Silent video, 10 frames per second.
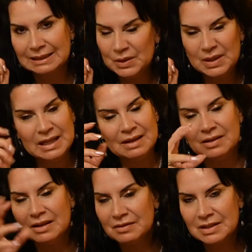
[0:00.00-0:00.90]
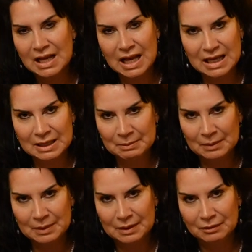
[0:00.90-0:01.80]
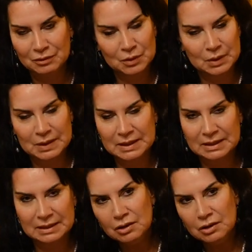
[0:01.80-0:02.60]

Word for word: You didn't have enough time for it.